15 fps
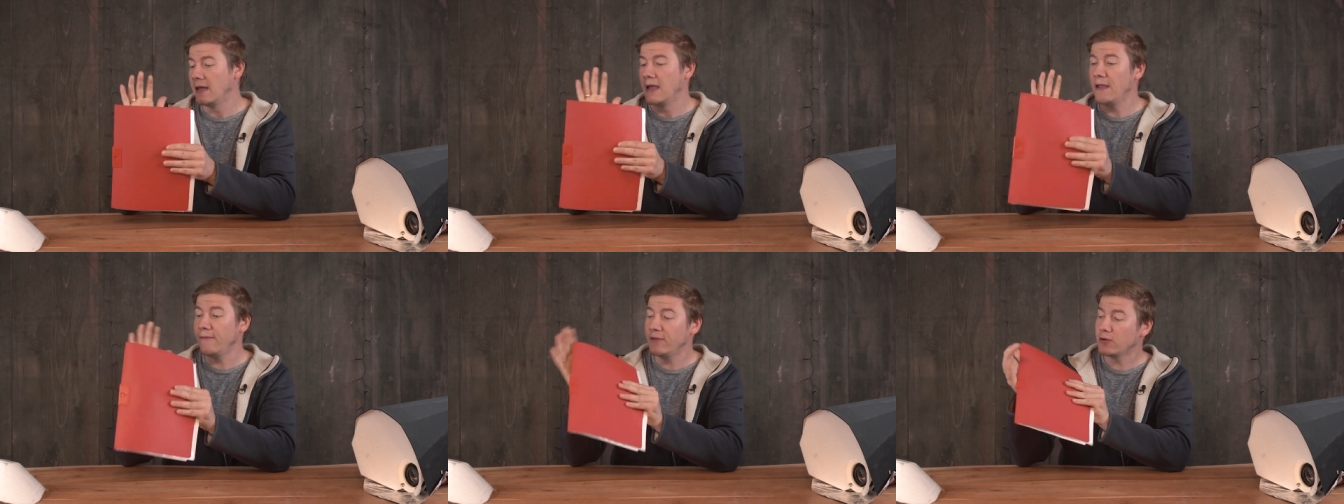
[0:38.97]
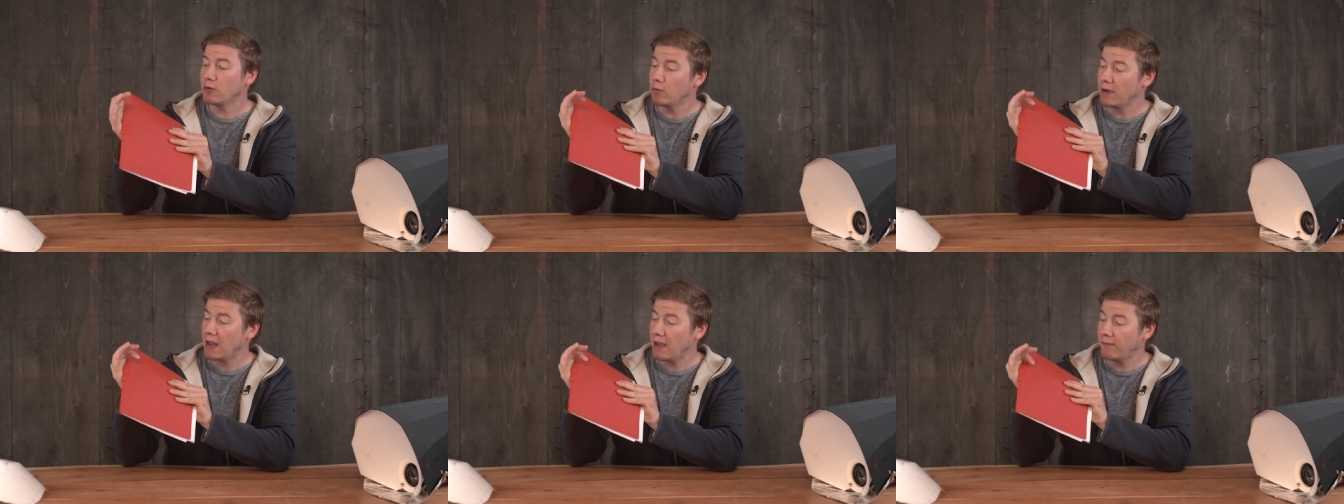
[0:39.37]
If you
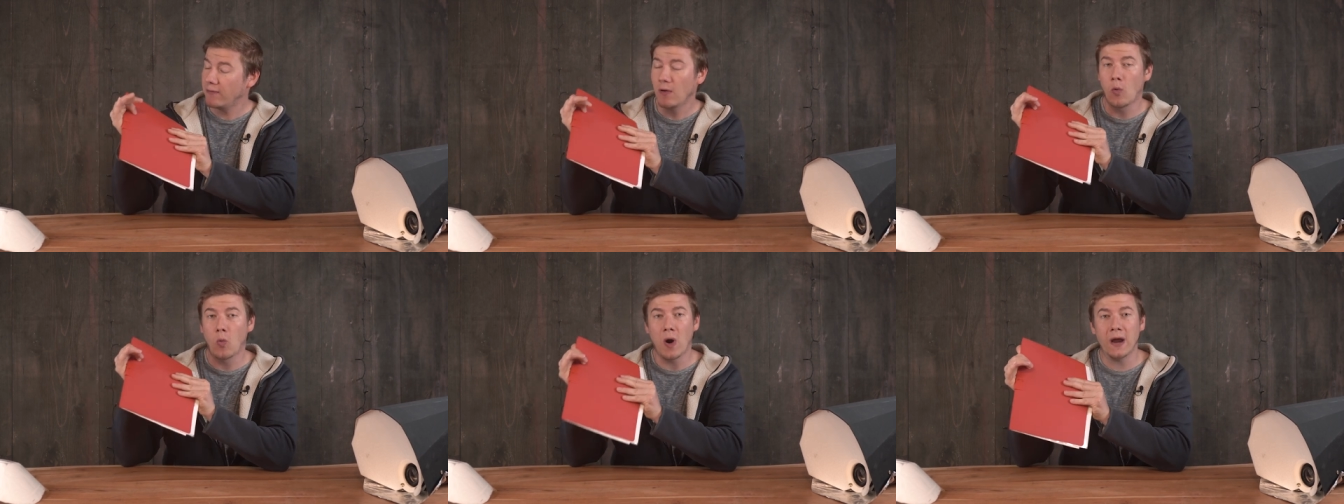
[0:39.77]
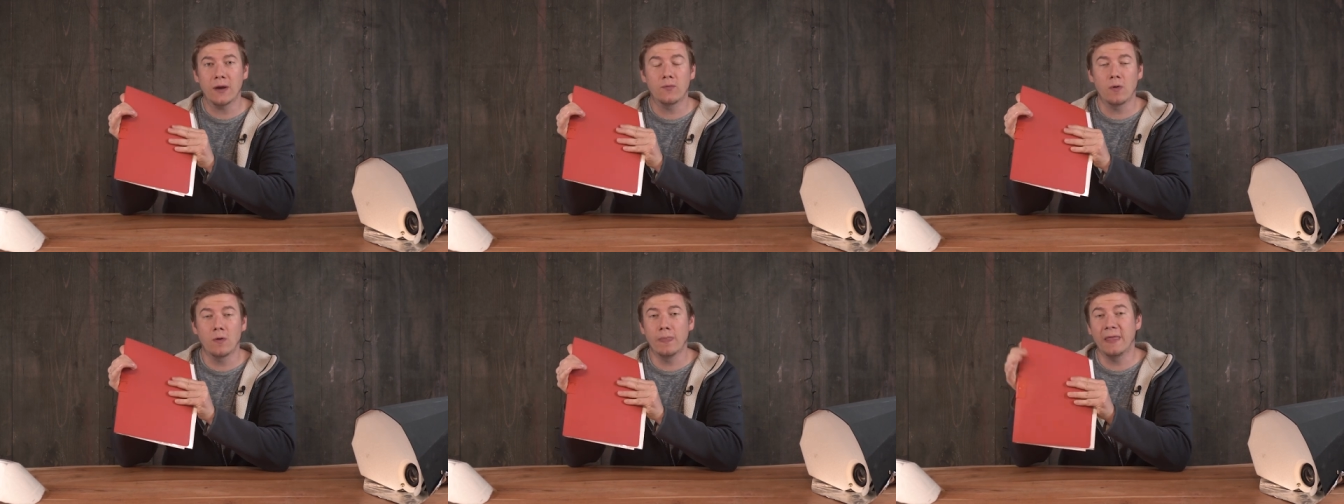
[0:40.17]
don't have a
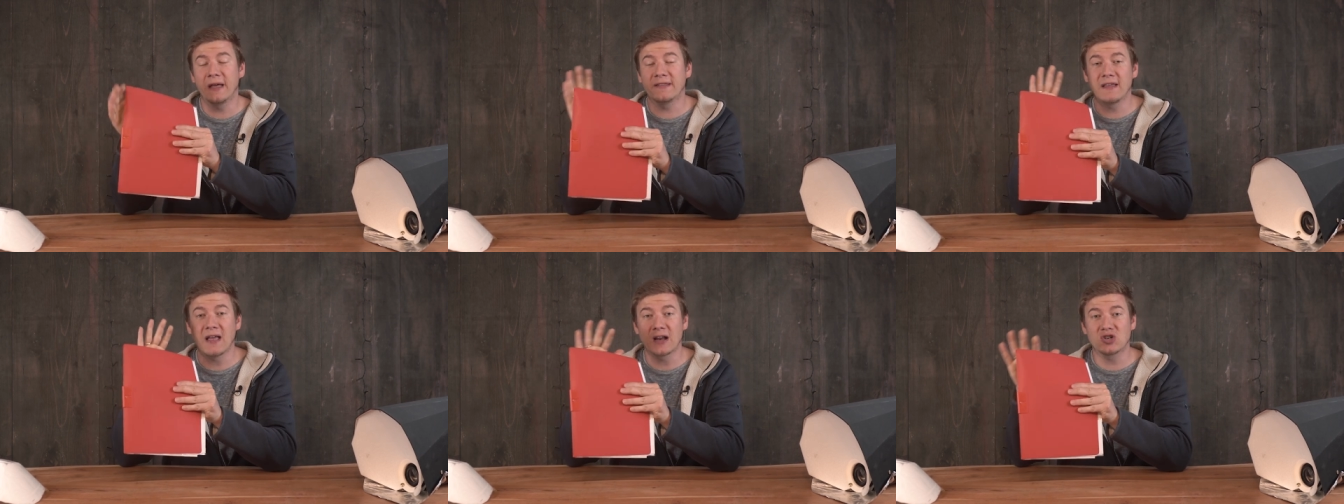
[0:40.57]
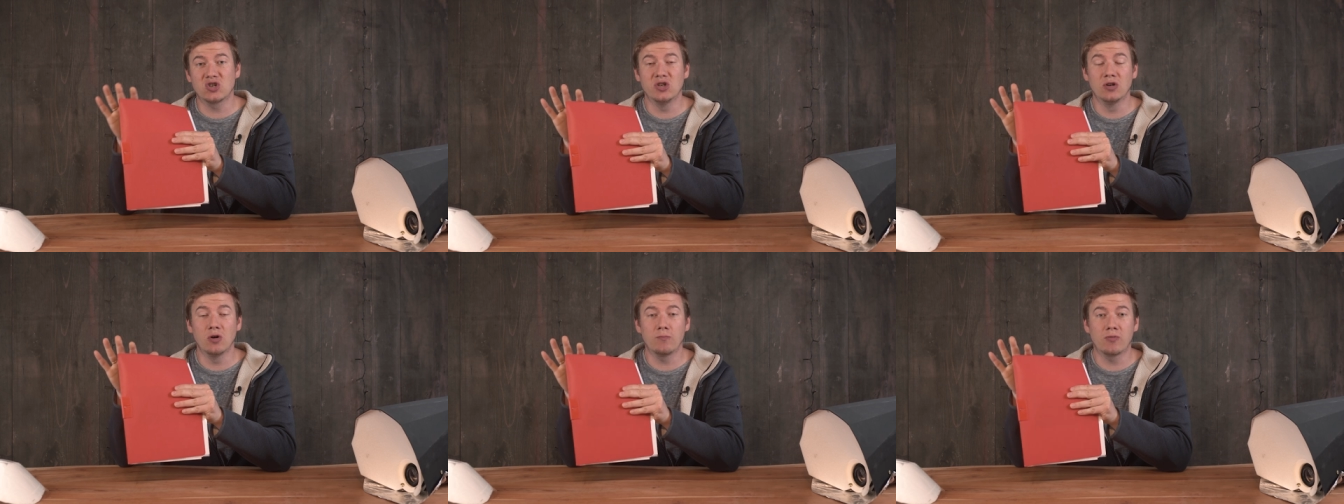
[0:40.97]
white one, that's
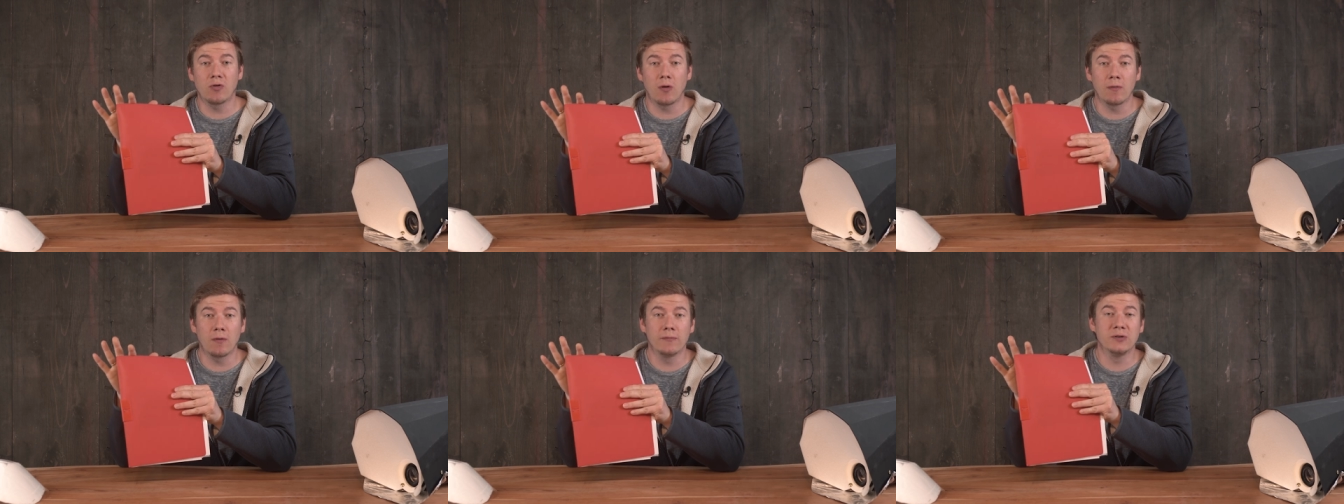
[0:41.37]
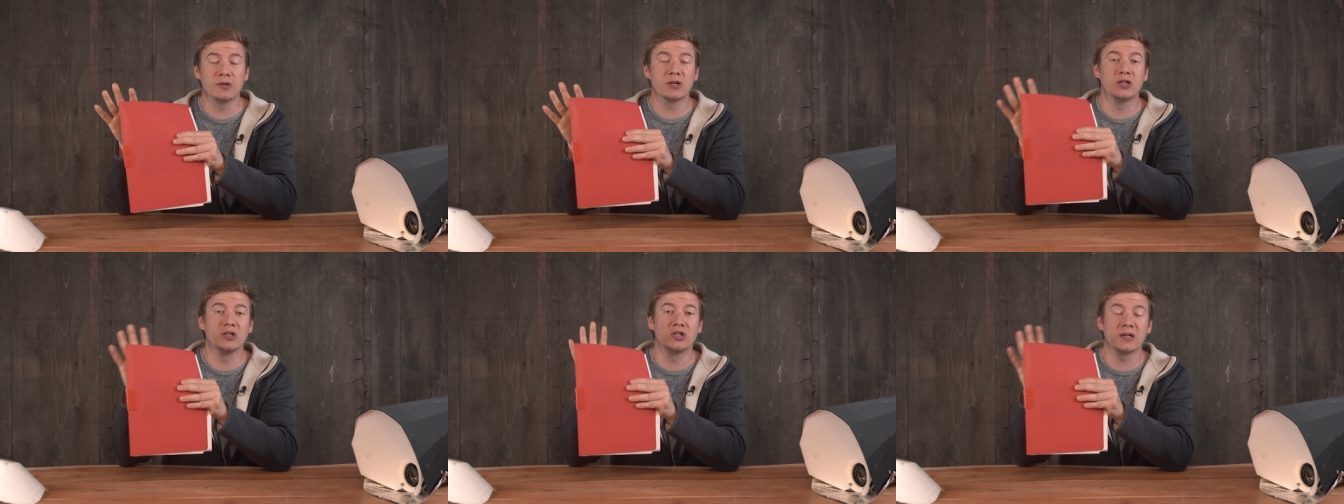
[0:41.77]
actually no problem. You can